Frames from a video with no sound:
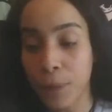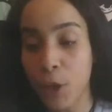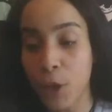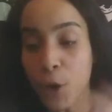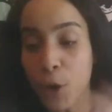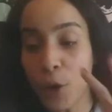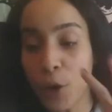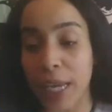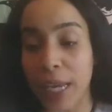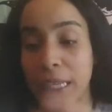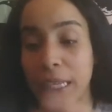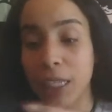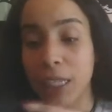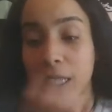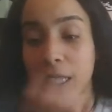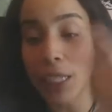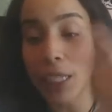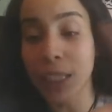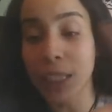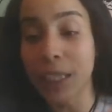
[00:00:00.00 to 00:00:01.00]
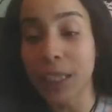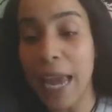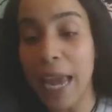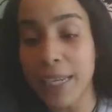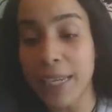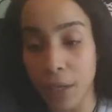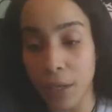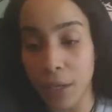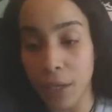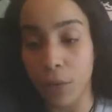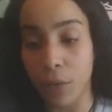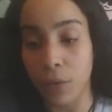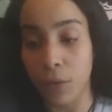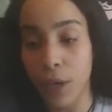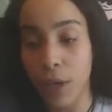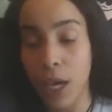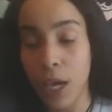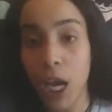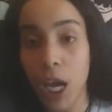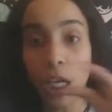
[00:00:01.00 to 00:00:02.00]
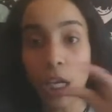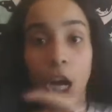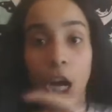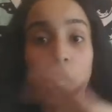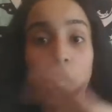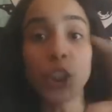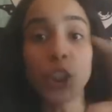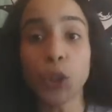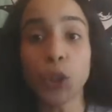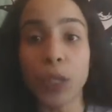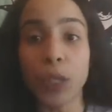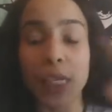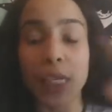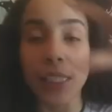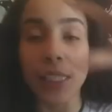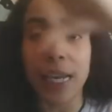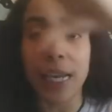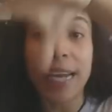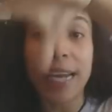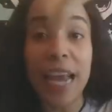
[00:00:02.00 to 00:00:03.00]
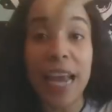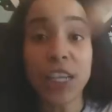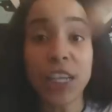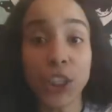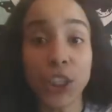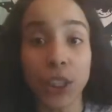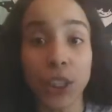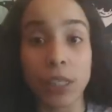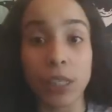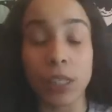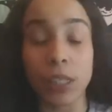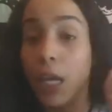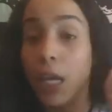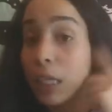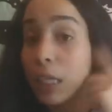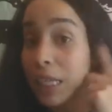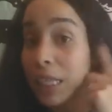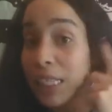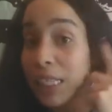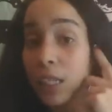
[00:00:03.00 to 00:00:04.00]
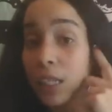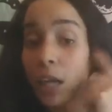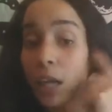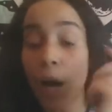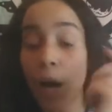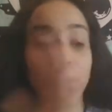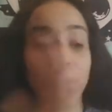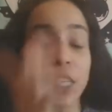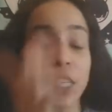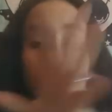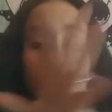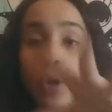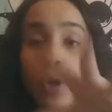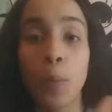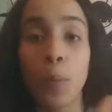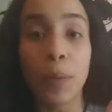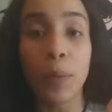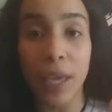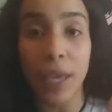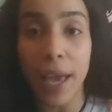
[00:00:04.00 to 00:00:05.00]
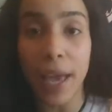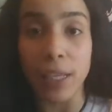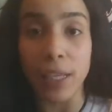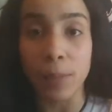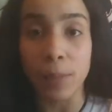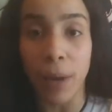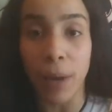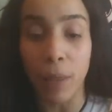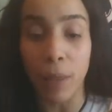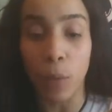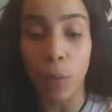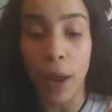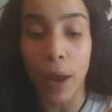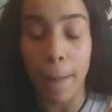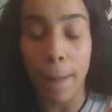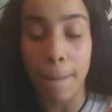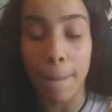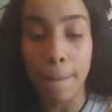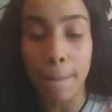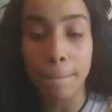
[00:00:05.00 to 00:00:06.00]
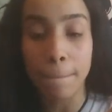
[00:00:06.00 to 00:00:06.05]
You're healing the collective, countries, nations. Listen up. This is no BS, by the way.